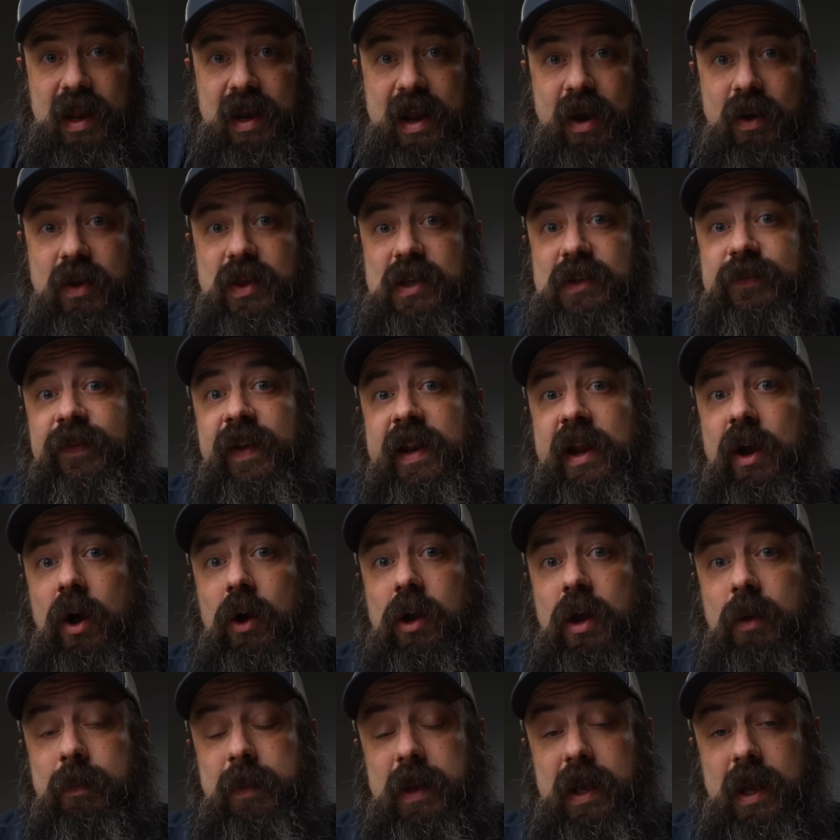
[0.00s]
Now in this video,
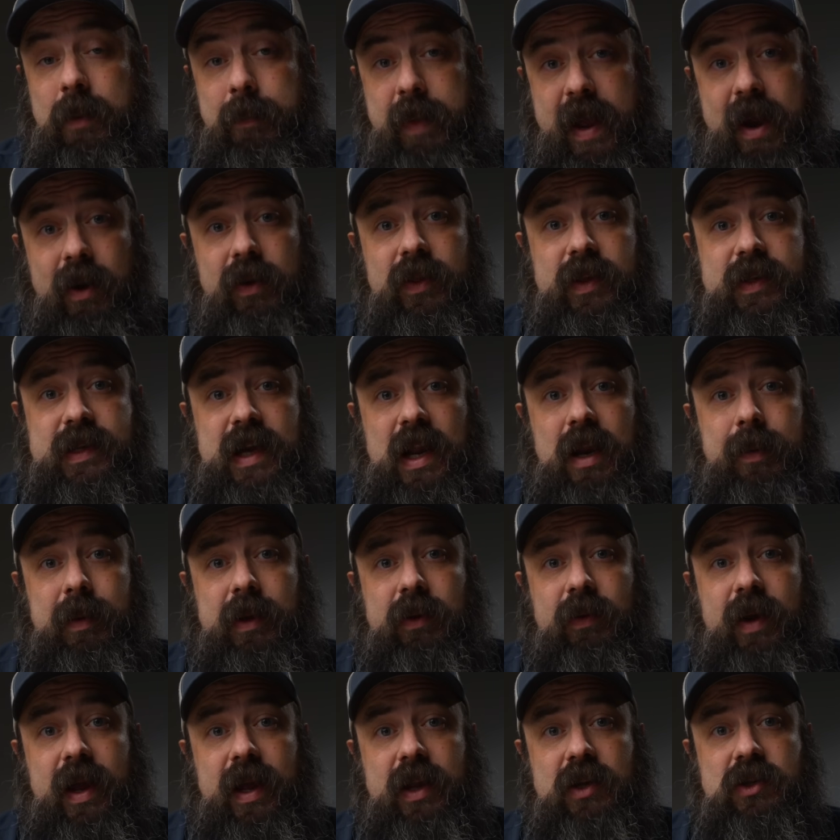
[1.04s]
I'll be comparing the
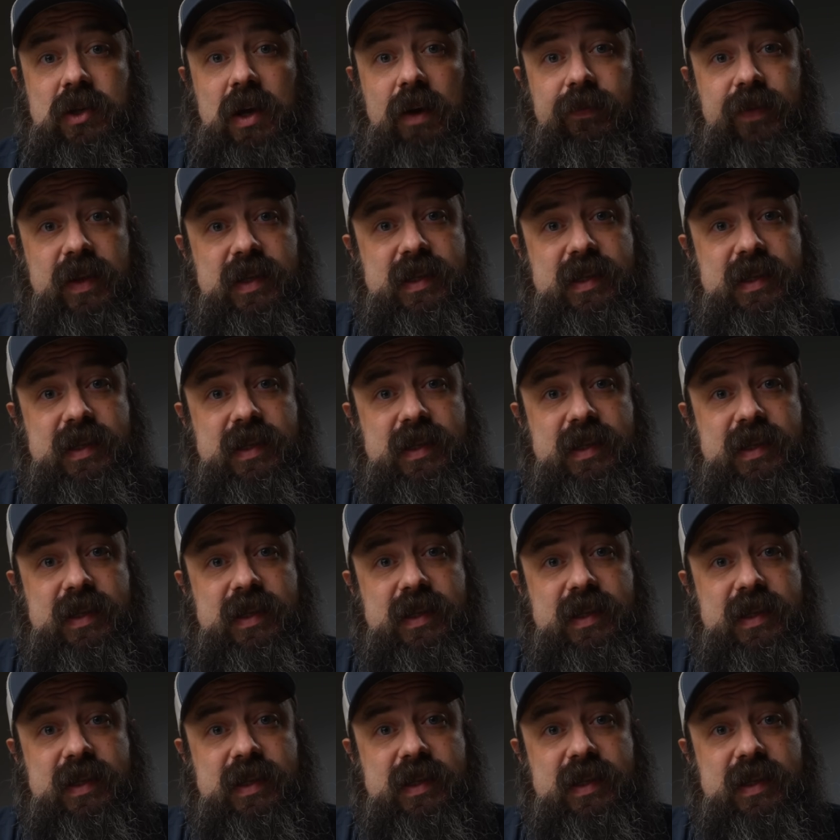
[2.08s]
dynamic range of the